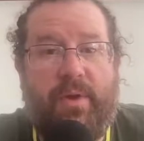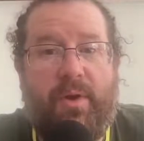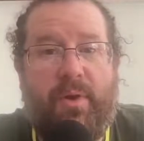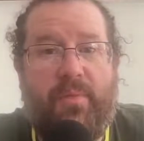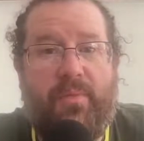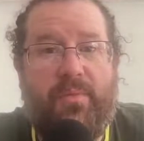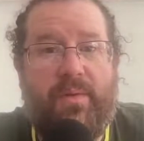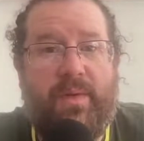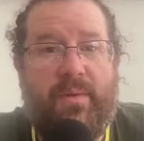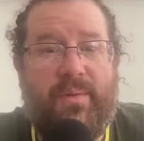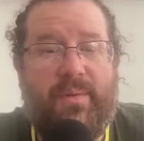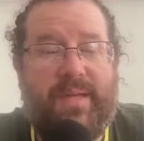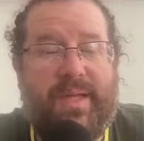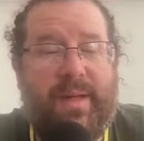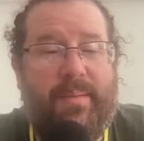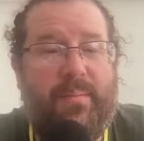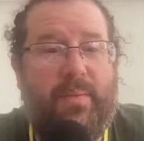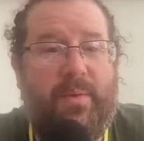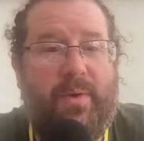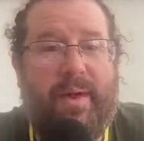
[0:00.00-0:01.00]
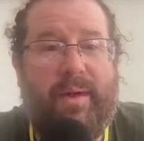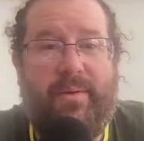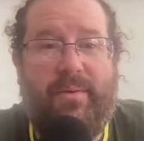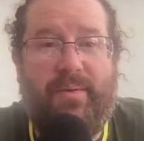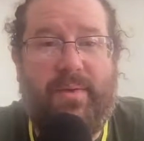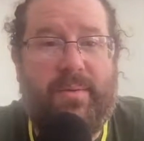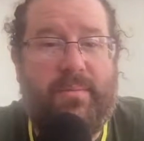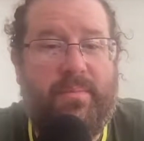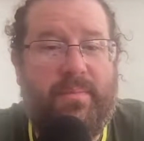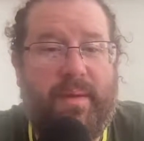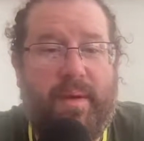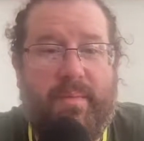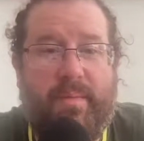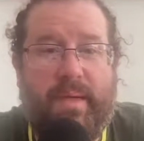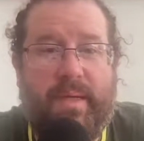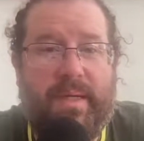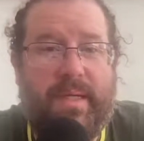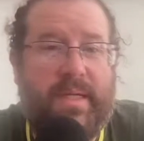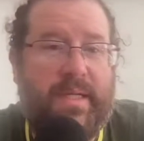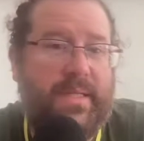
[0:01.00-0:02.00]
Hopefully we'll get more out of him. I
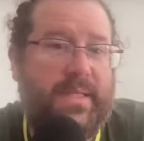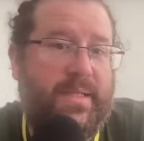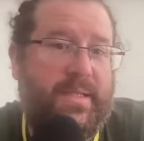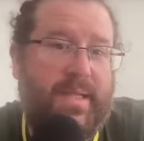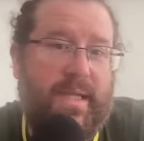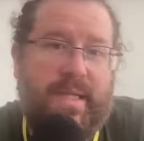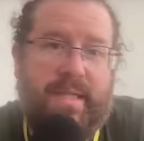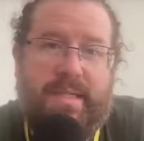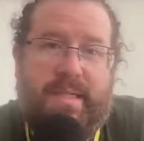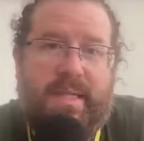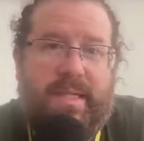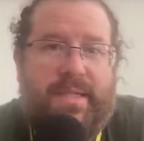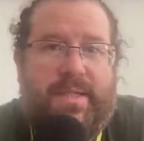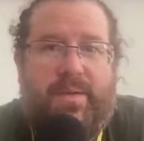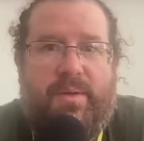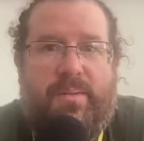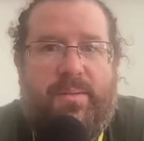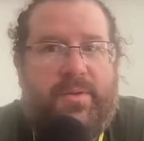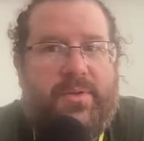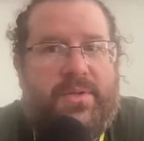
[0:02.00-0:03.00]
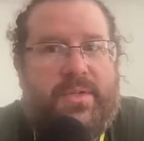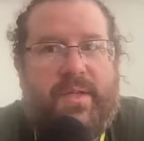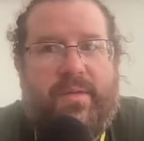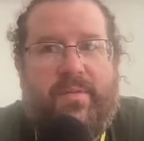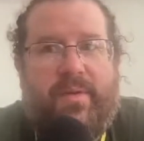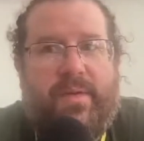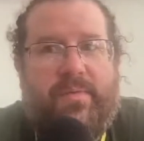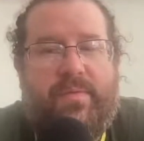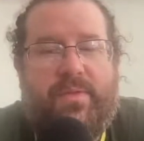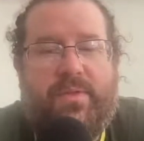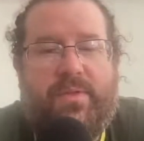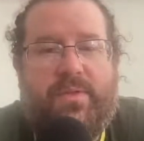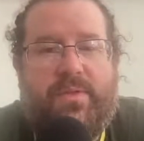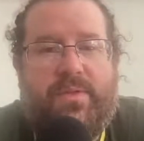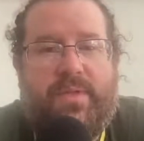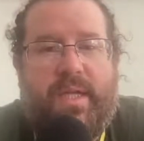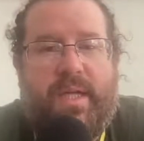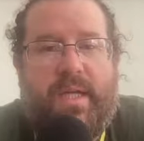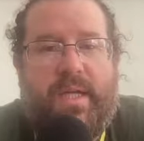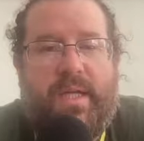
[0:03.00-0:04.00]
mean, he's the only person giving evidence all
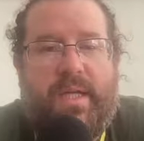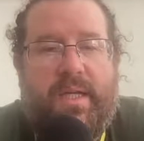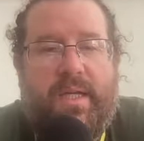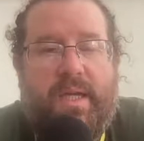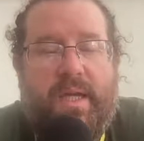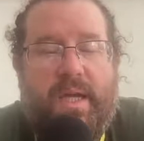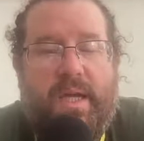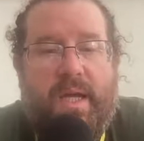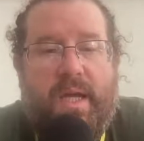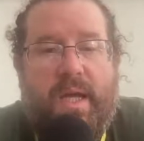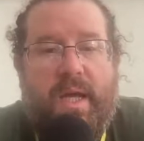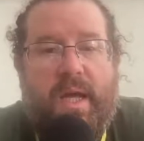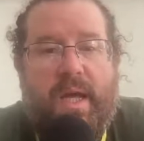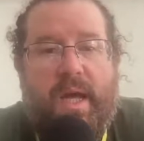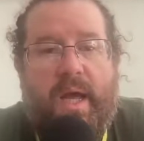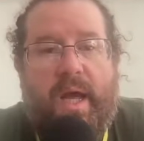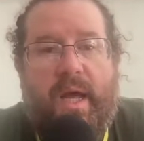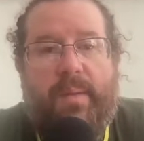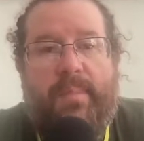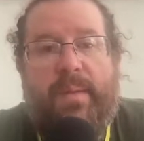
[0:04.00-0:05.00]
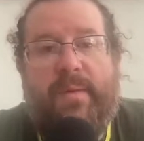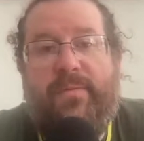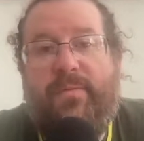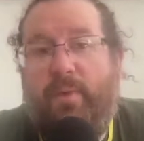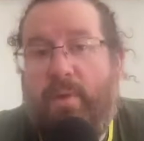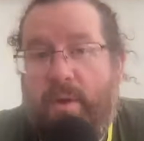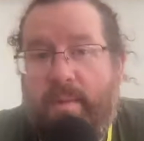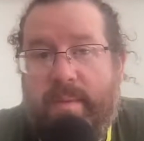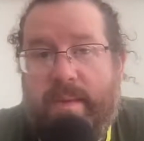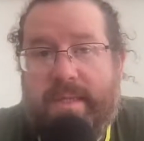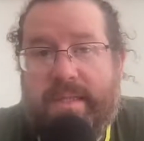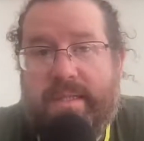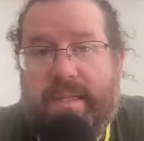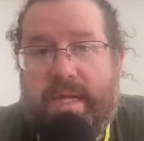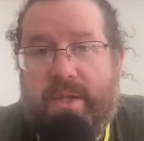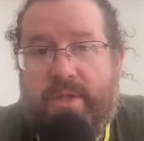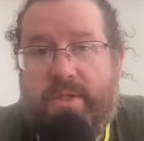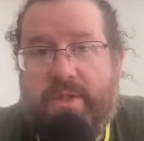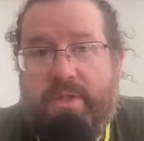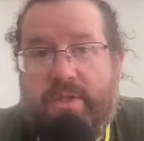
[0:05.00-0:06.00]
day. Being 40-minute
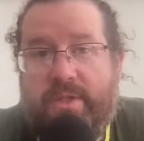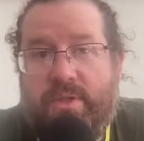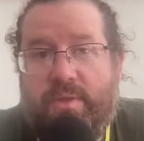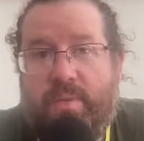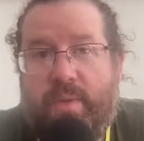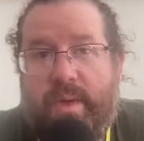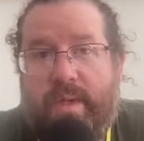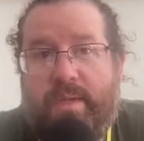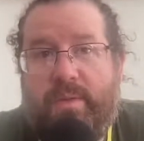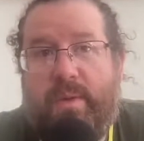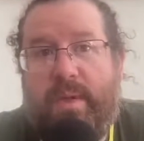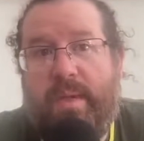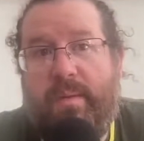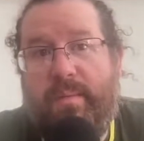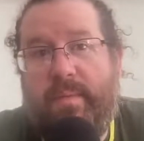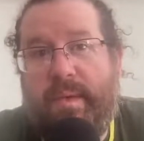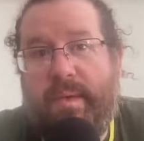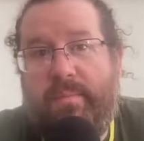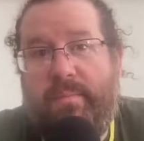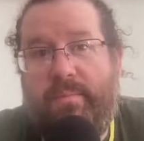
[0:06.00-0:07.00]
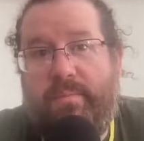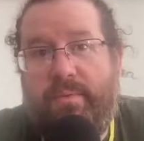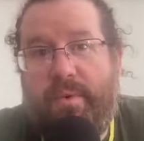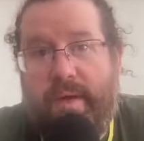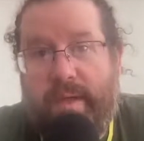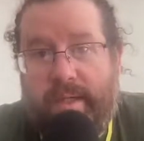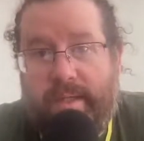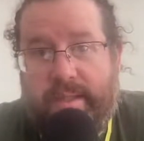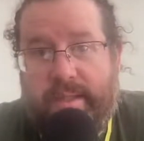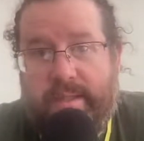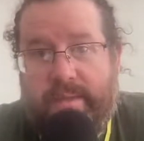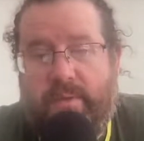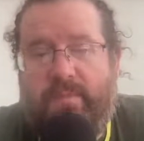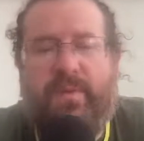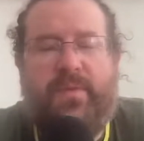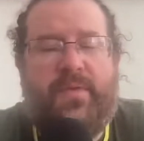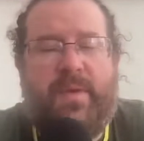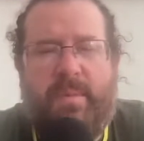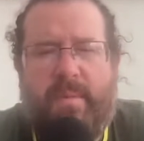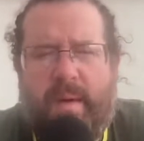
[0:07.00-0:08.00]
sections with 20-minute breaks, or
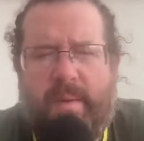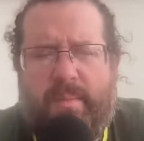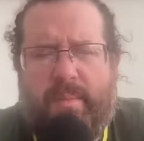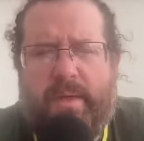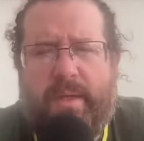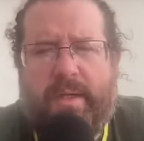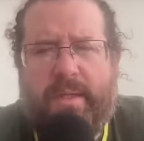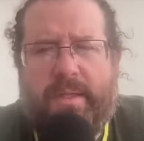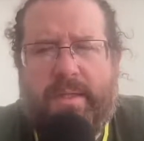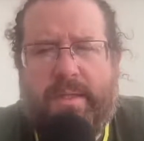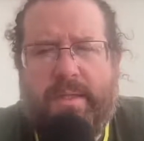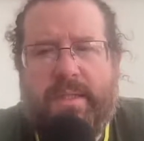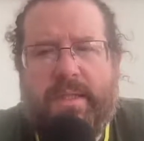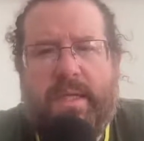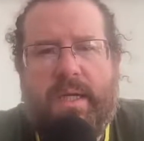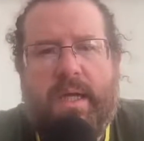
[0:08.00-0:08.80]
15-minute breaks.